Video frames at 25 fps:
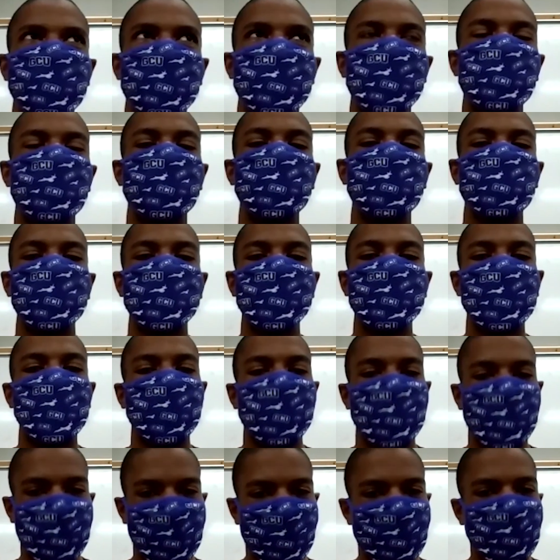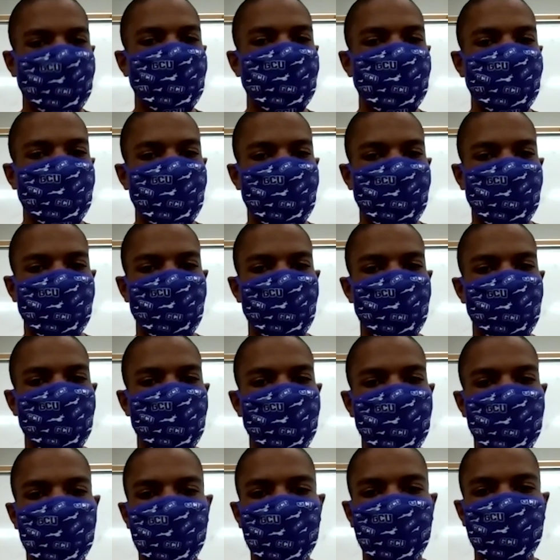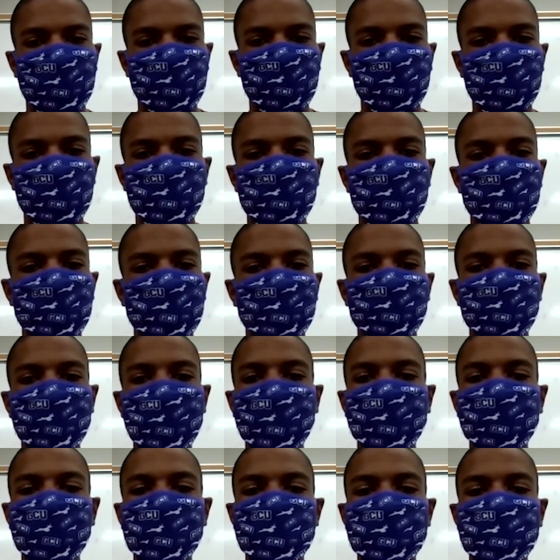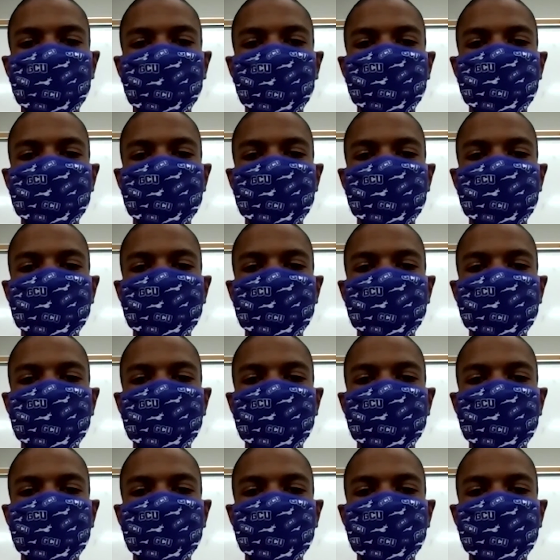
people would not consume, you know. Mac and cheese